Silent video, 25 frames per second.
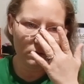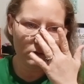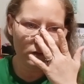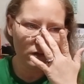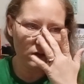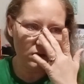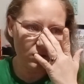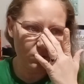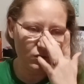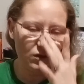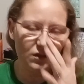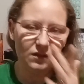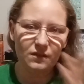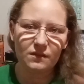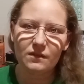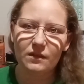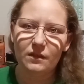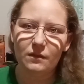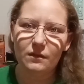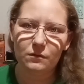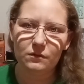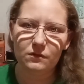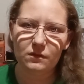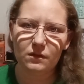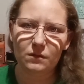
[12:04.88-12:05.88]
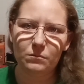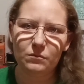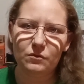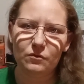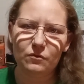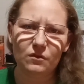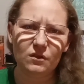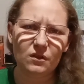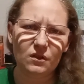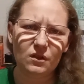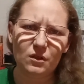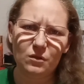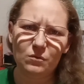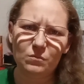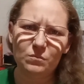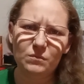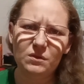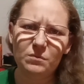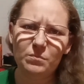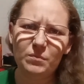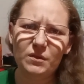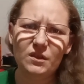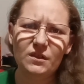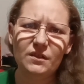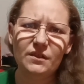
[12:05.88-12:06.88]
want to say it was some sort of
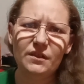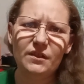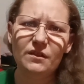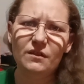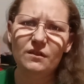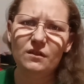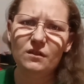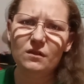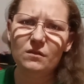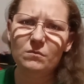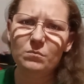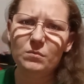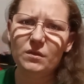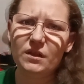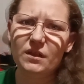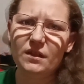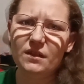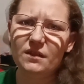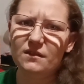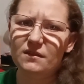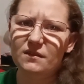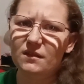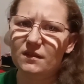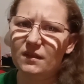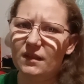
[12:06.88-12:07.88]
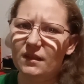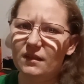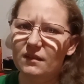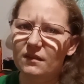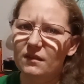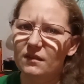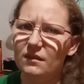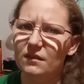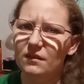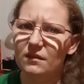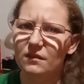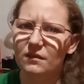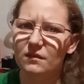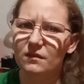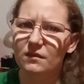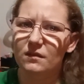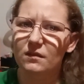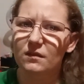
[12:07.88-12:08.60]
homespun yarn, because it had the,